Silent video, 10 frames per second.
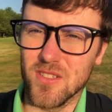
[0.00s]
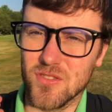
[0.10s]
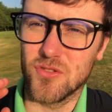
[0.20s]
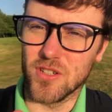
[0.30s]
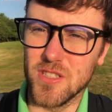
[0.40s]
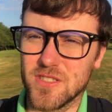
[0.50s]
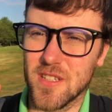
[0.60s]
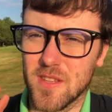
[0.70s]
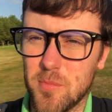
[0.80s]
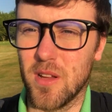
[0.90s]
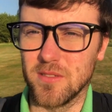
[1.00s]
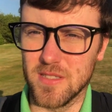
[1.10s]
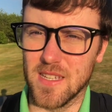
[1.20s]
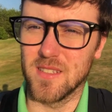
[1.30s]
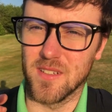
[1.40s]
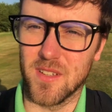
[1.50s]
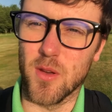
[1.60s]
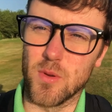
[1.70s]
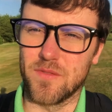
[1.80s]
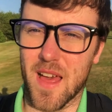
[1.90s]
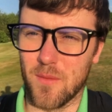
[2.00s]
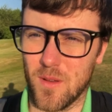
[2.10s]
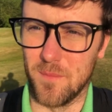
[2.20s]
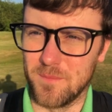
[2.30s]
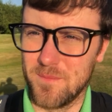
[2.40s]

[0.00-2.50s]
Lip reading: trust the process and go with that one.